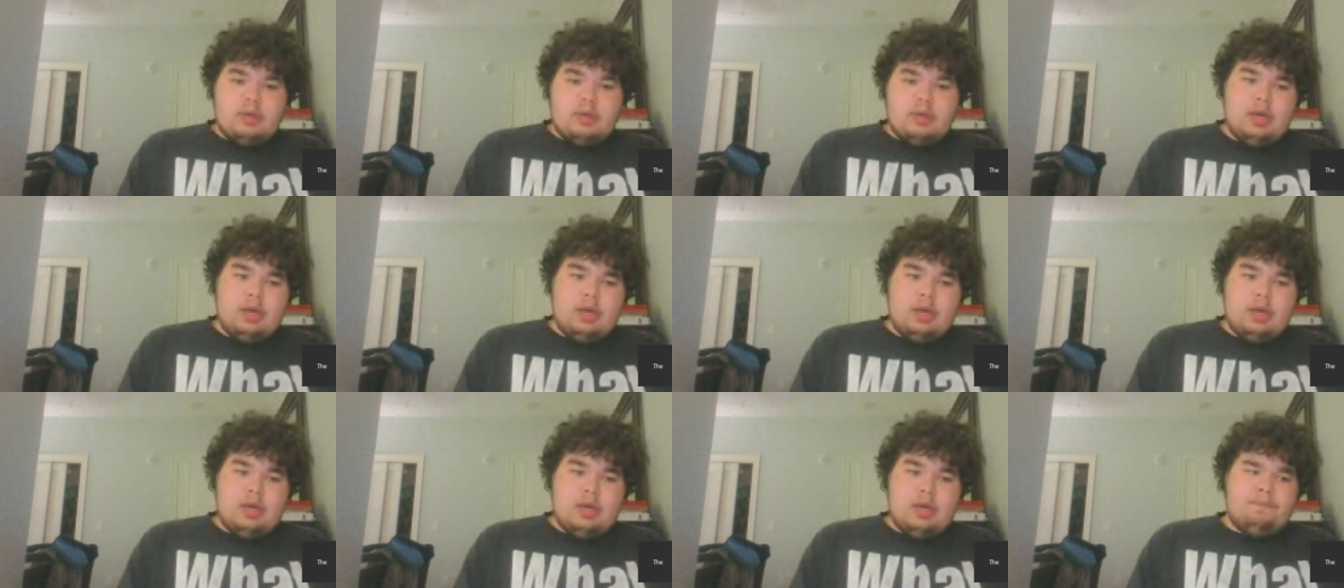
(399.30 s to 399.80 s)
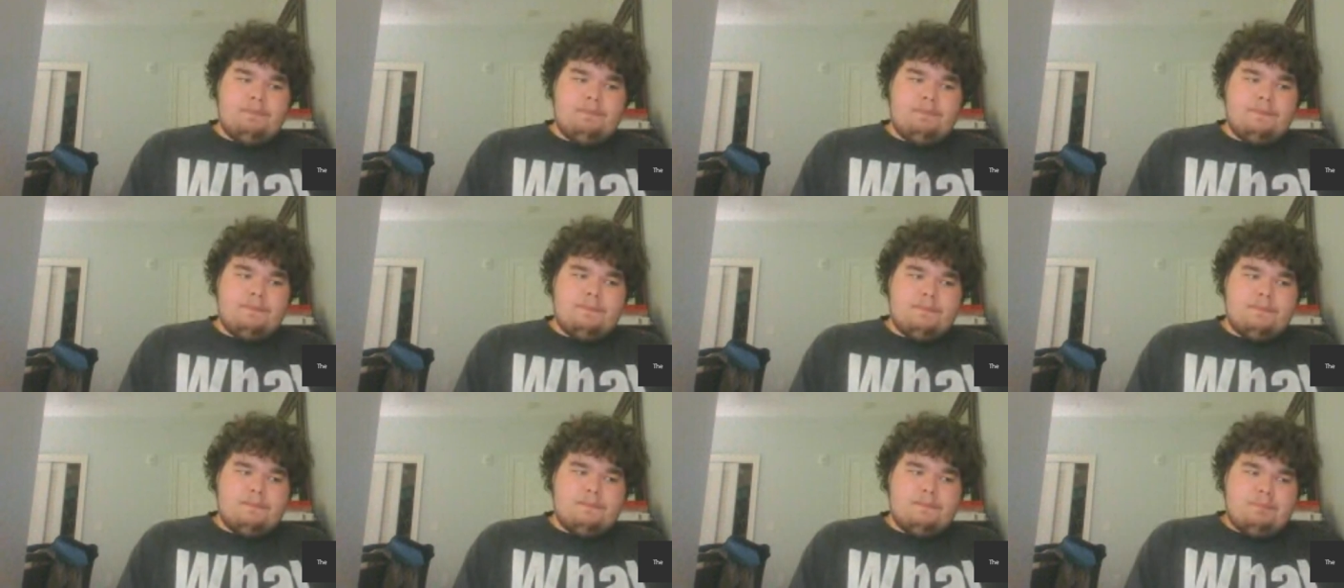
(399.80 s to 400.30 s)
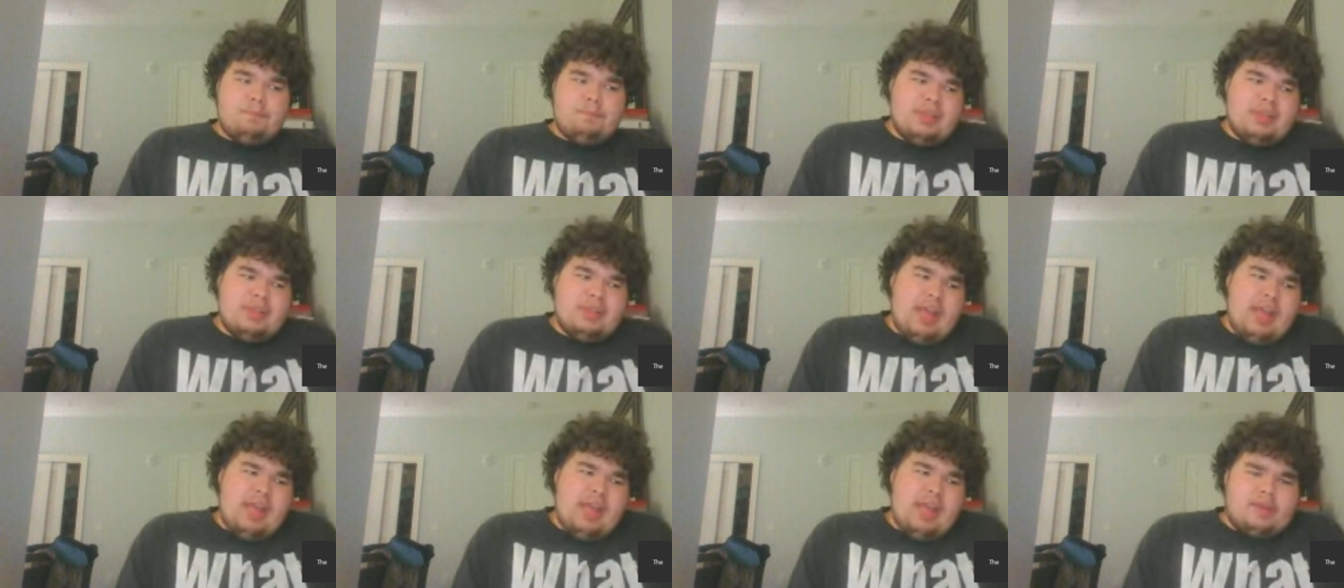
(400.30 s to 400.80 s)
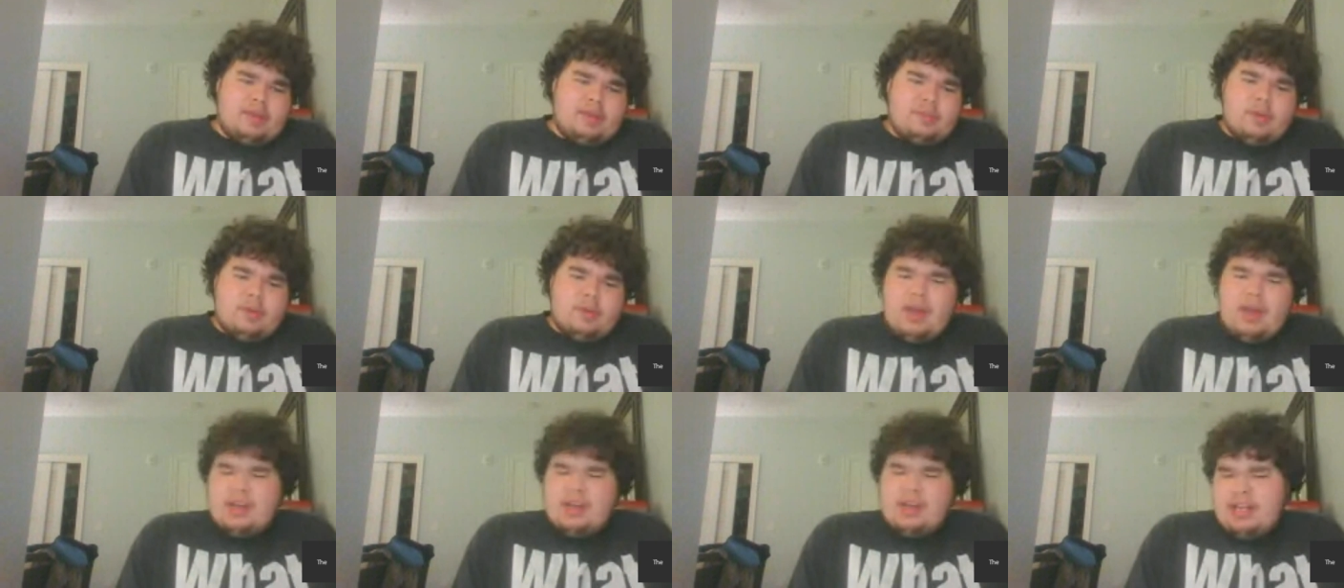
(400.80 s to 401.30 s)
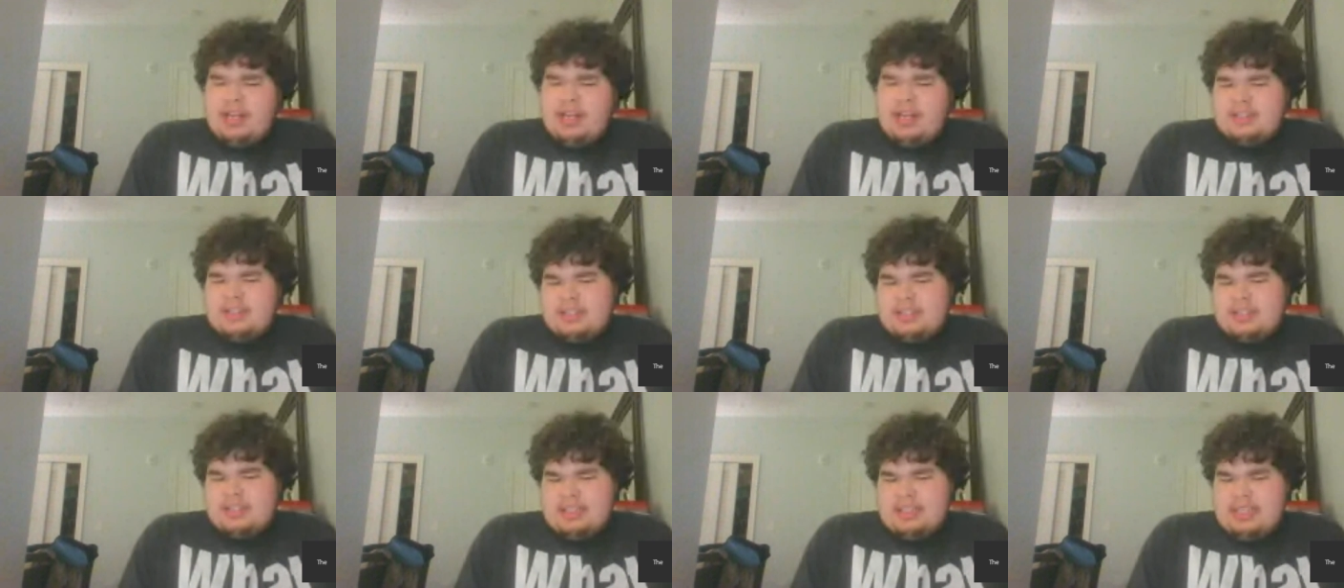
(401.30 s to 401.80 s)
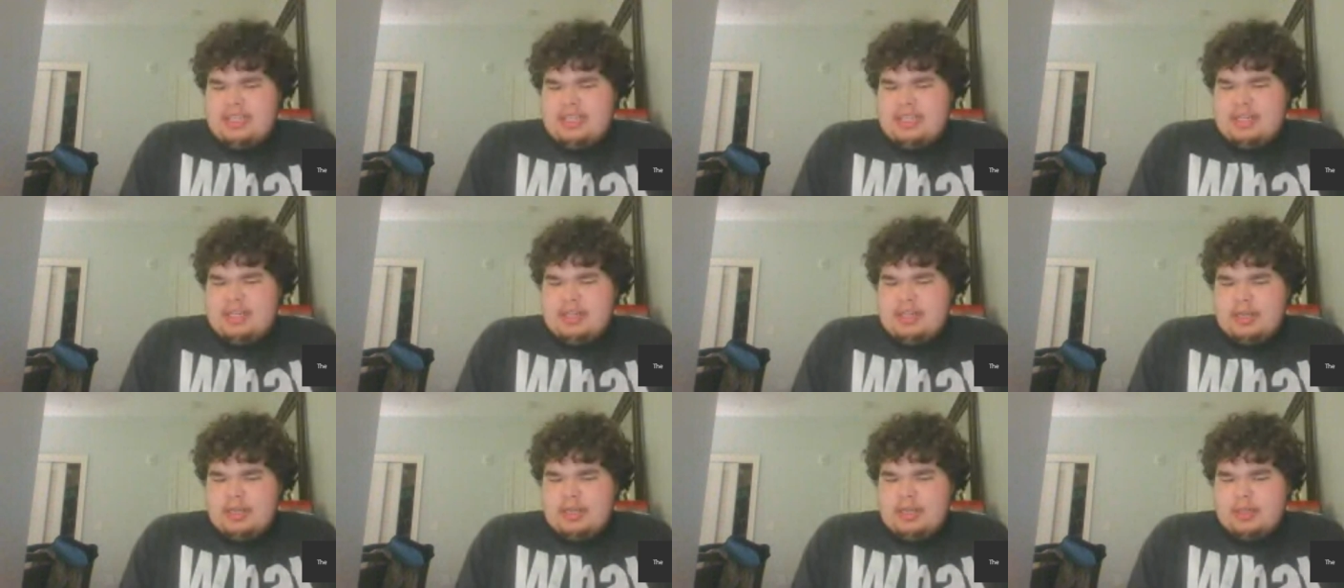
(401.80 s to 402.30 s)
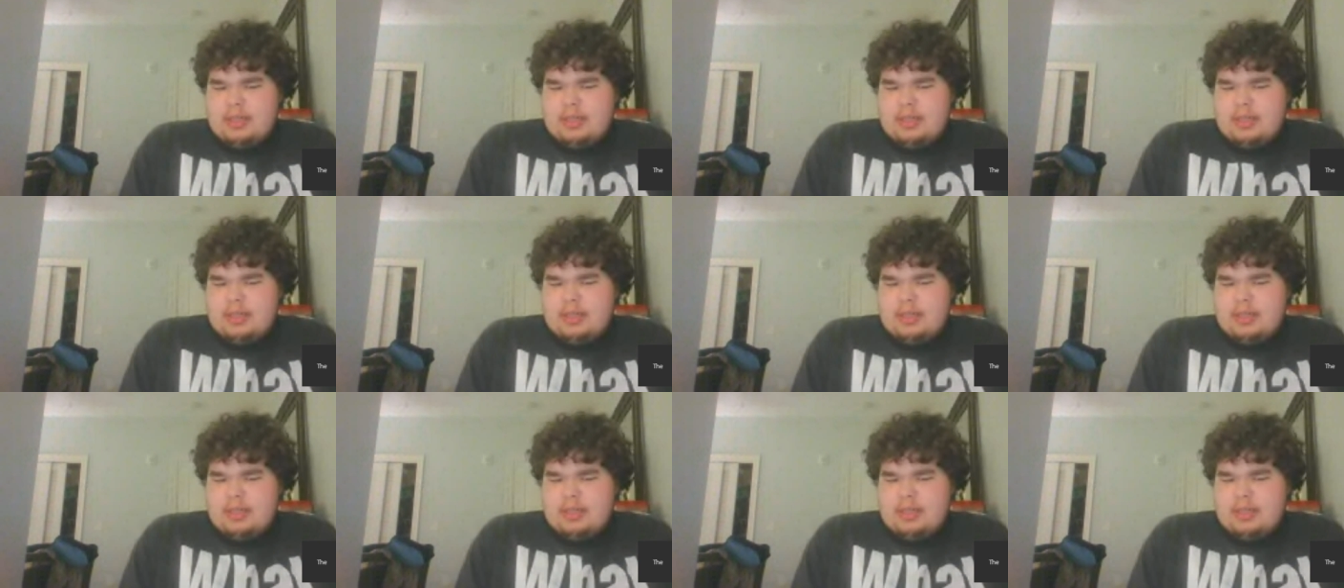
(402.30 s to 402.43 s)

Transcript: But yeah, so I'd like to see